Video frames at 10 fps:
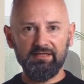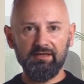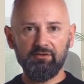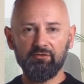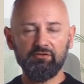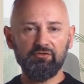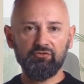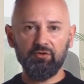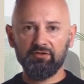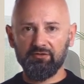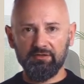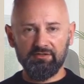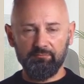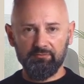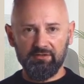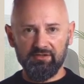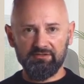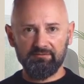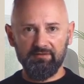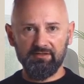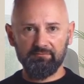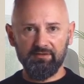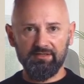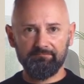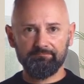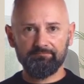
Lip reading: can use to structure these provisions effectively.